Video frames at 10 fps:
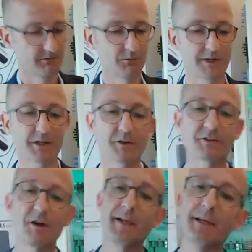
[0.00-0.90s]
One other
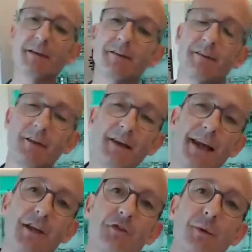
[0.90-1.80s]
topic, the
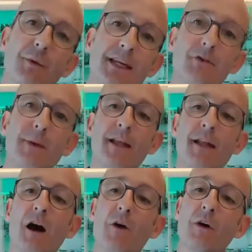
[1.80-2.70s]
latest release within
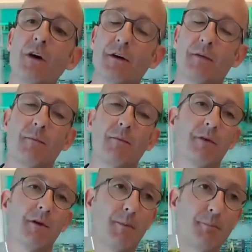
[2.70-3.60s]
our
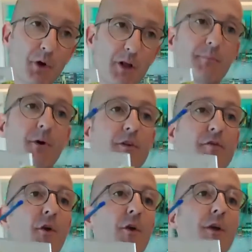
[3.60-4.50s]
product
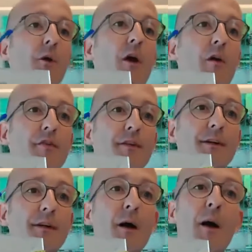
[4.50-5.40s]
portfolio
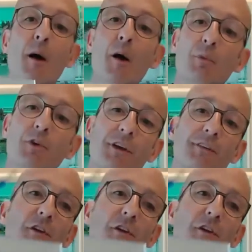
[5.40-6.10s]
of push-in